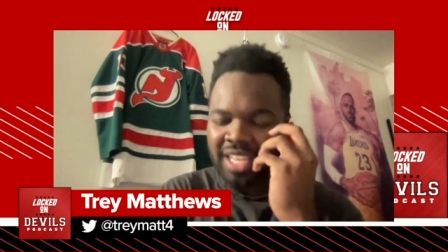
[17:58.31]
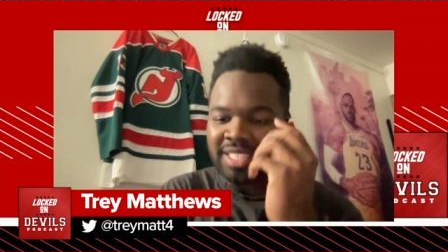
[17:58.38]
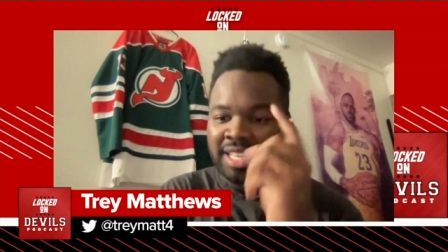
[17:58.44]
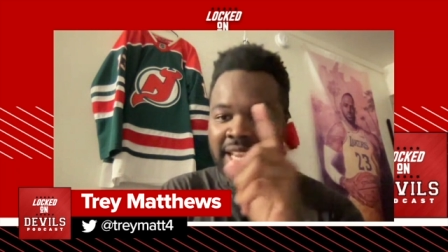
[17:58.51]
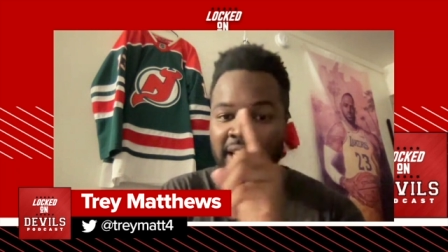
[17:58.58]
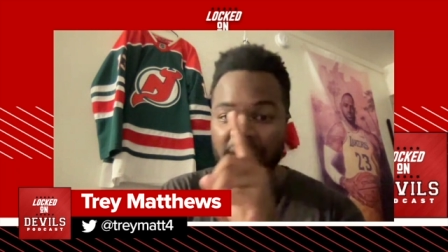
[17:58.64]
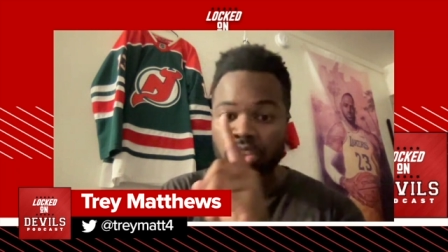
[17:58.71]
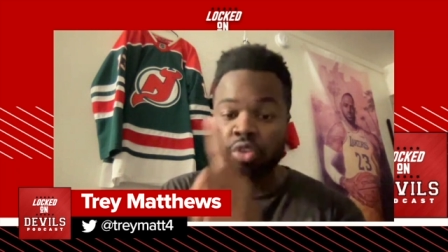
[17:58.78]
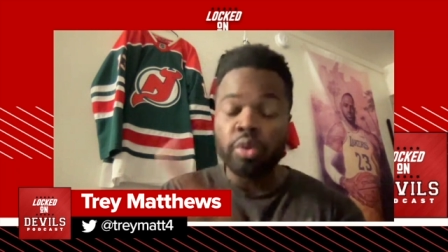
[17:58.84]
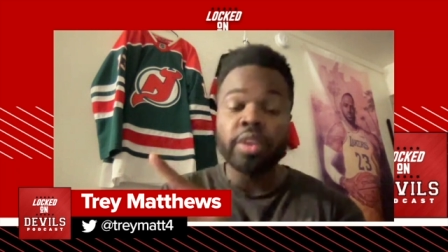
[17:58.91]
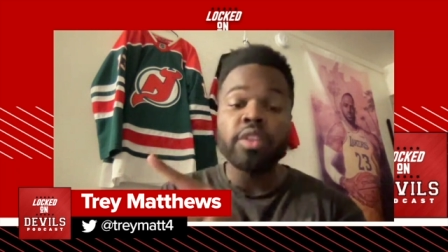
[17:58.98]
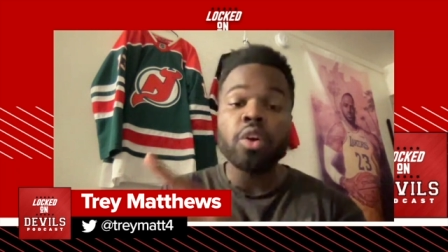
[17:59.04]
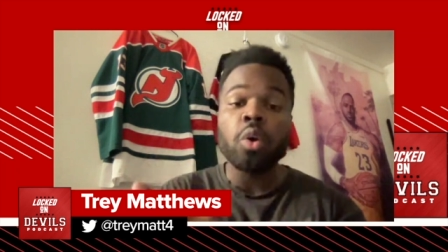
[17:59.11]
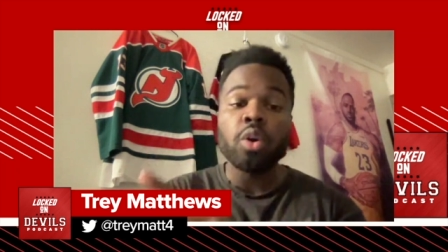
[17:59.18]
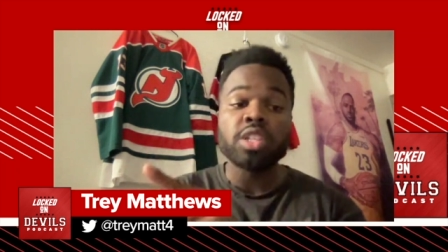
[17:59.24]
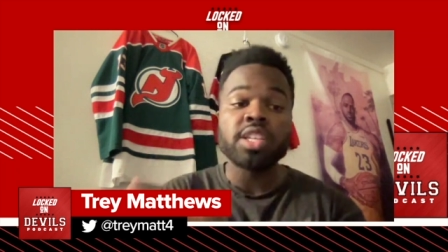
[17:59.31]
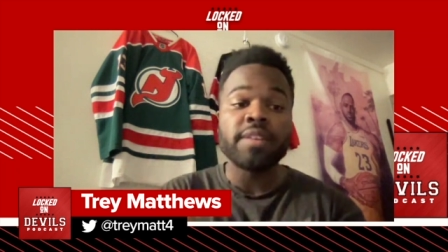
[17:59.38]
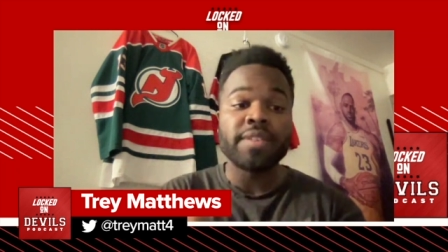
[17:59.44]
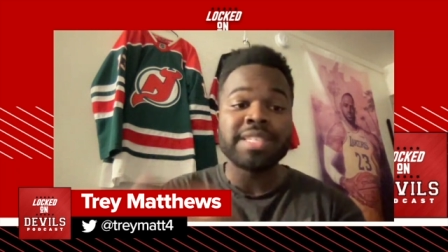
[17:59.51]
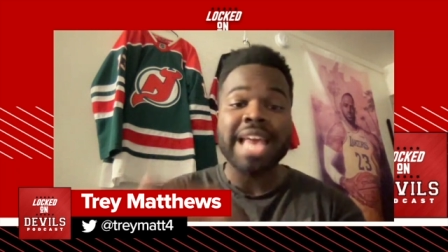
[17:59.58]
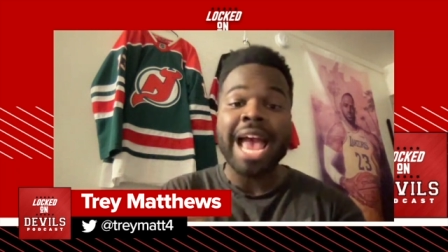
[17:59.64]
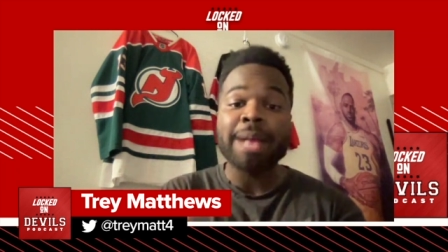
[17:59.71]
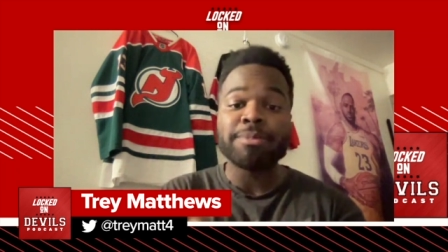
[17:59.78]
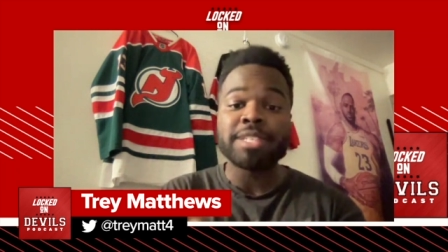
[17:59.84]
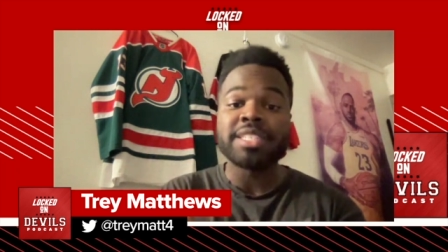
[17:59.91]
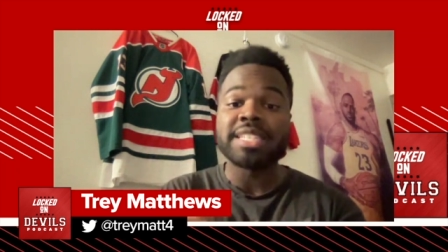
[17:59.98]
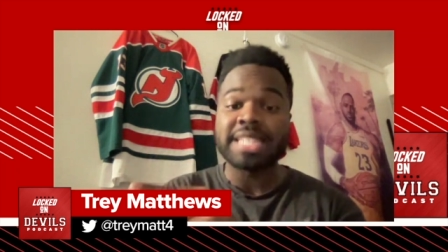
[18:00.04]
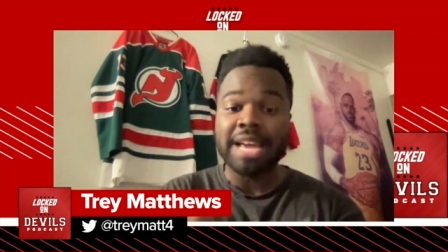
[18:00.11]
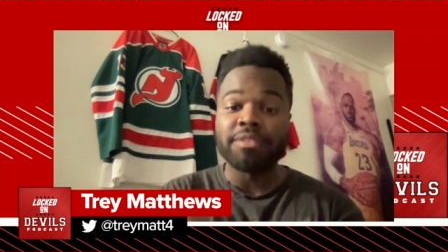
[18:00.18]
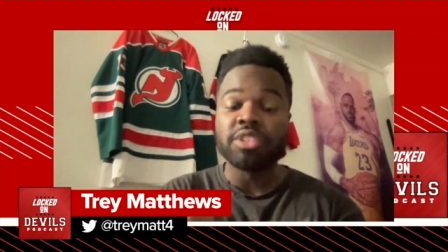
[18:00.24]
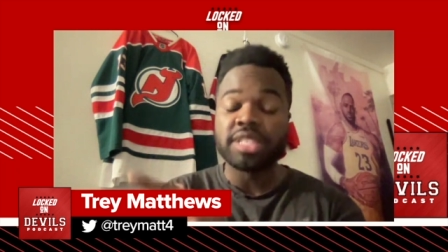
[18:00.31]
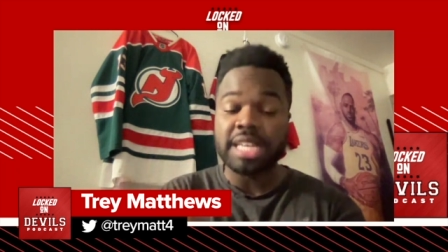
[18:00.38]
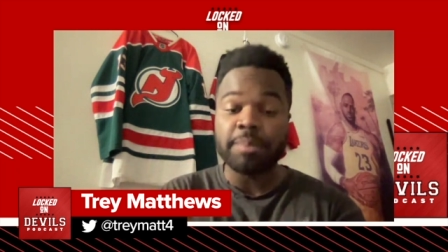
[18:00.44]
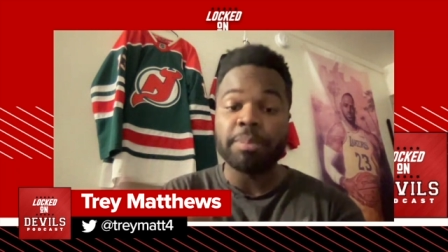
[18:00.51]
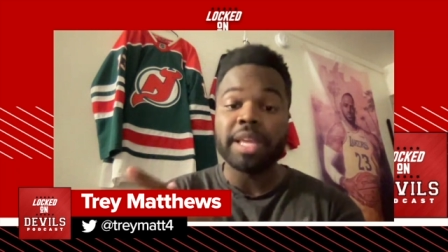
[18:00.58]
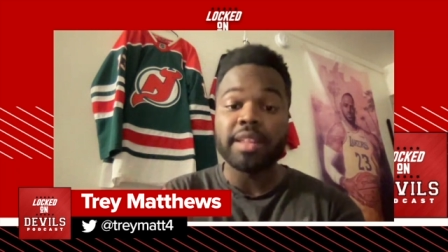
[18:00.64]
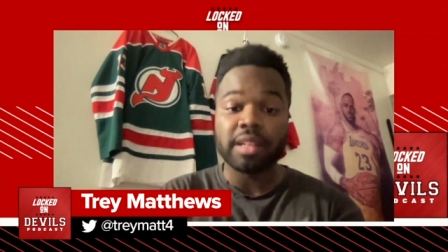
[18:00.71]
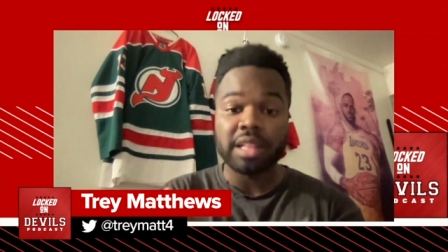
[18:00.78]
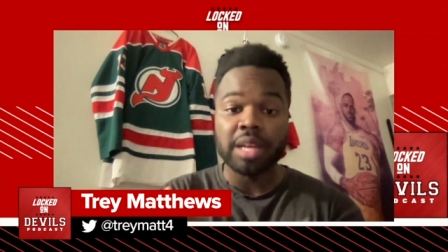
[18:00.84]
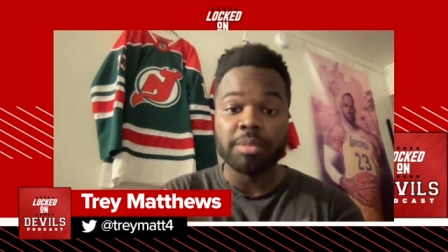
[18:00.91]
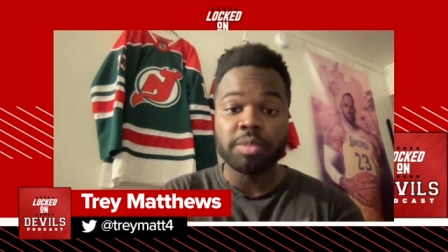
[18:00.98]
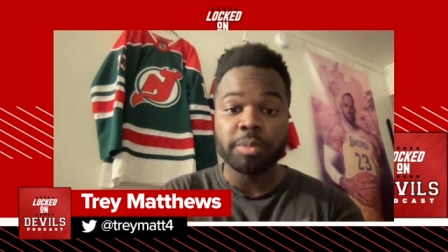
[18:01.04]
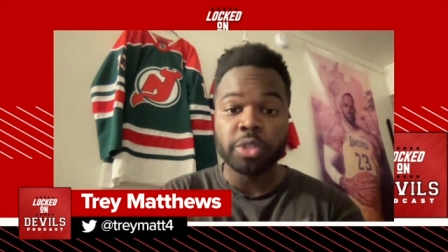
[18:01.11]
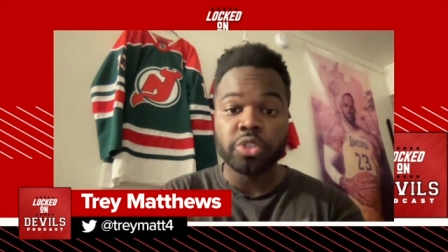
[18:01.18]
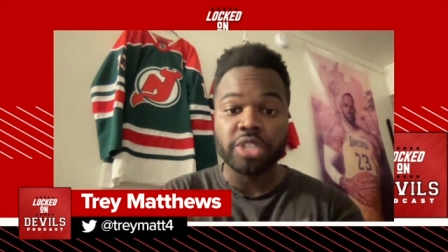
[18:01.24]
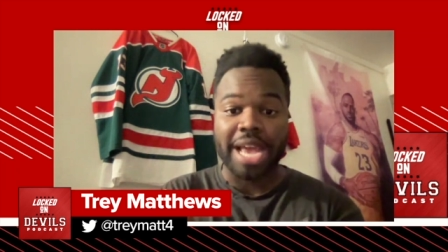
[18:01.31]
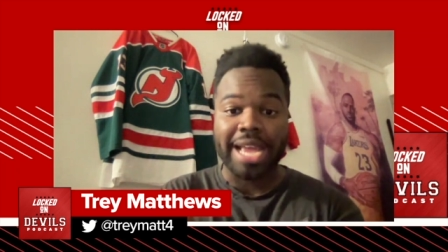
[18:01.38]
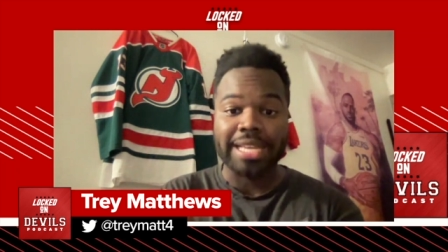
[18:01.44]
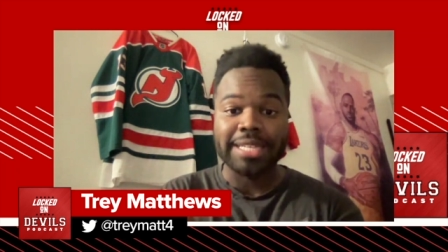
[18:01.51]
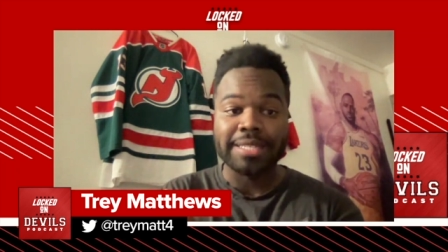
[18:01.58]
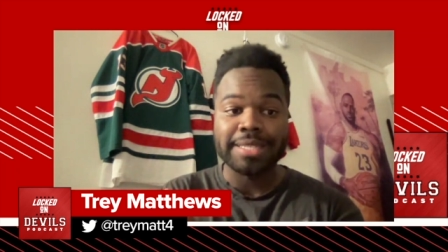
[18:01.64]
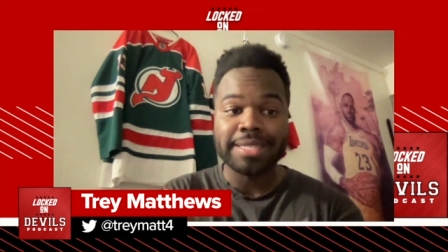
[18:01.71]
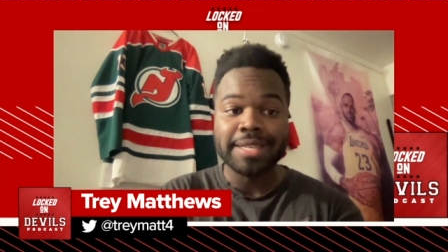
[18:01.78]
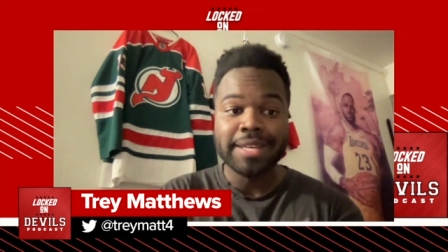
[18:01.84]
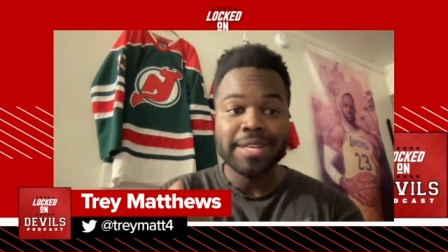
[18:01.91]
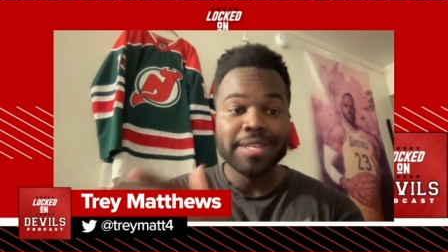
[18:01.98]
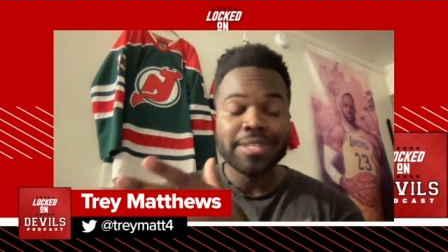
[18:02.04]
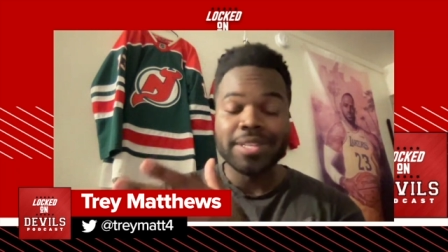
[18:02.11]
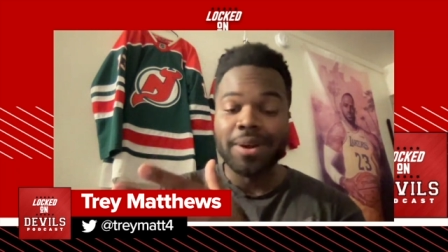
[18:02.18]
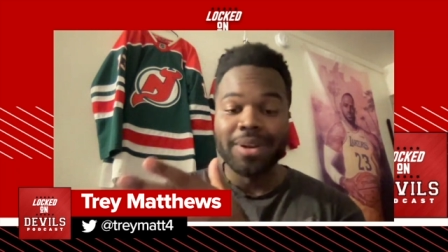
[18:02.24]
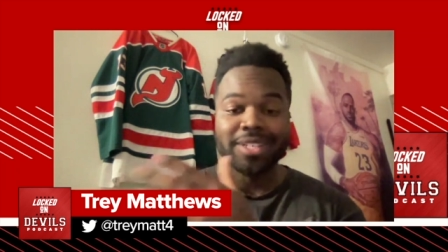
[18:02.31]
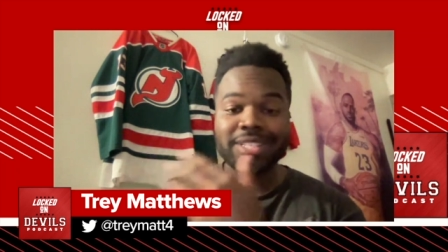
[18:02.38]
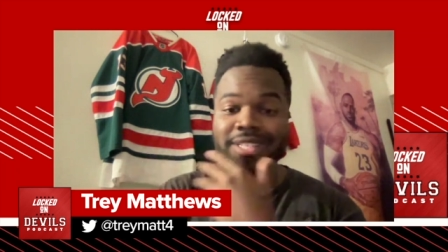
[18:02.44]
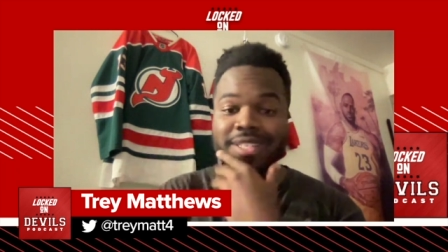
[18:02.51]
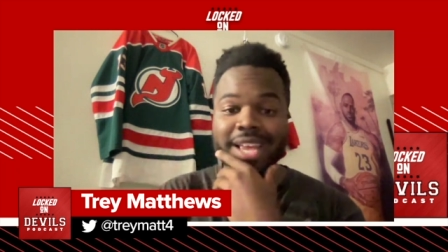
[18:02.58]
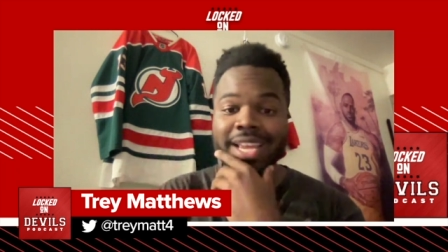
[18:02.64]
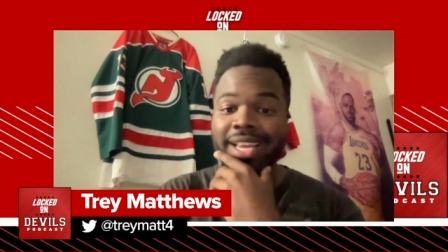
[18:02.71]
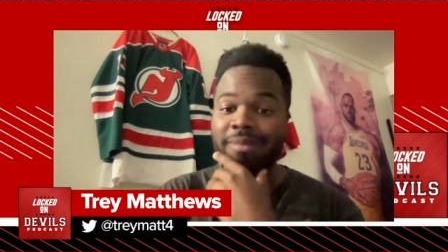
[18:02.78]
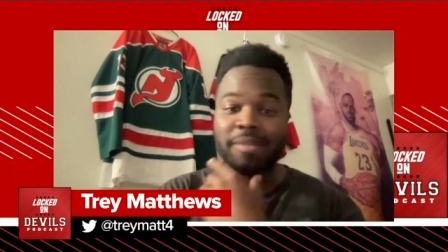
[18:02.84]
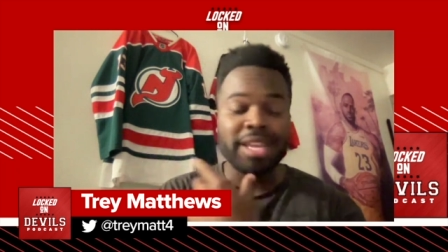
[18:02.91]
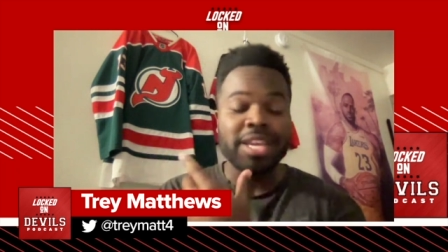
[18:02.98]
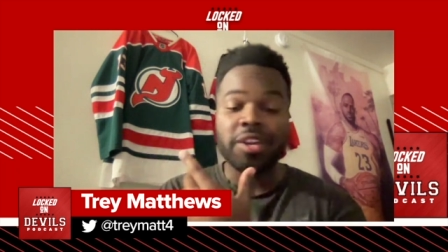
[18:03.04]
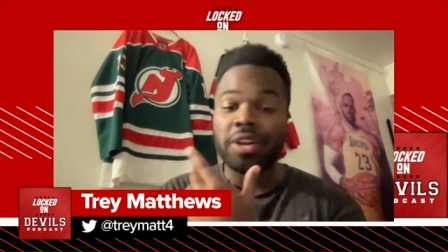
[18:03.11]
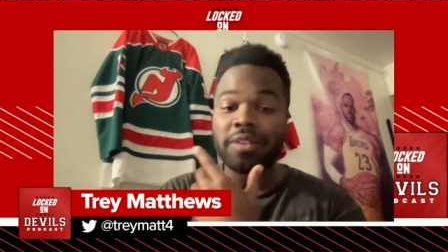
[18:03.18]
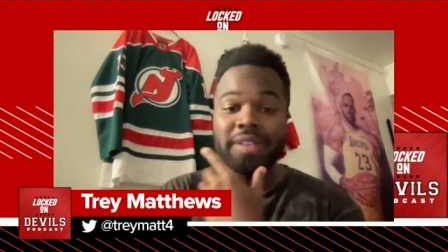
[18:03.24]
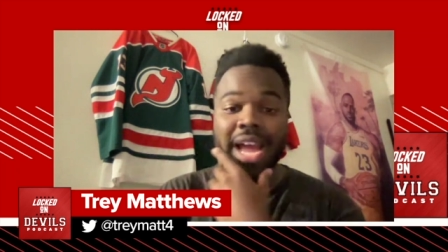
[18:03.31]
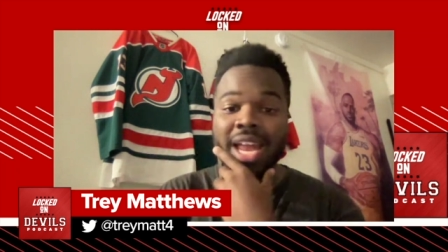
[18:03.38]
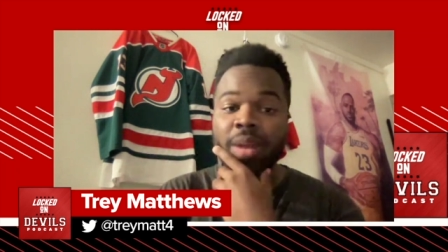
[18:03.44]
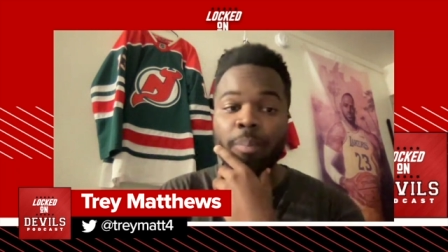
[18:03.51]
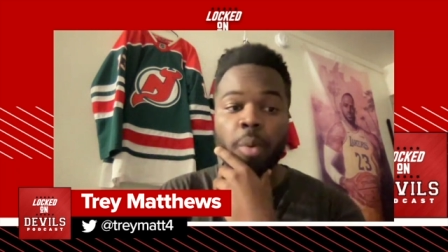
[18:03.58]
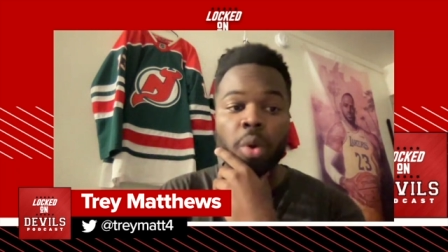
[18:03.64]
because during the course of his absence, the Devils did play the Columbus Blue Jackets. So it's just like he could have gotten a